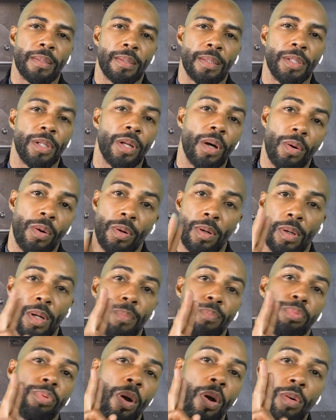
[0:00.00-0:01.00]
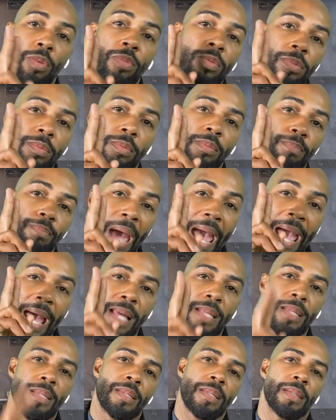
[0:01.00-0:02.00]
you know, a bro,
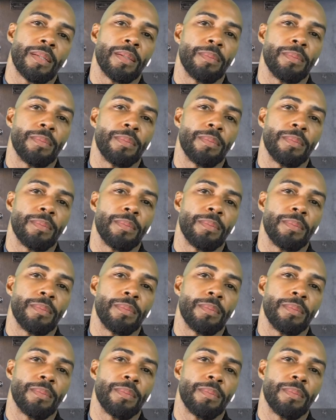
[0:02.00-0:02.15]
Mance,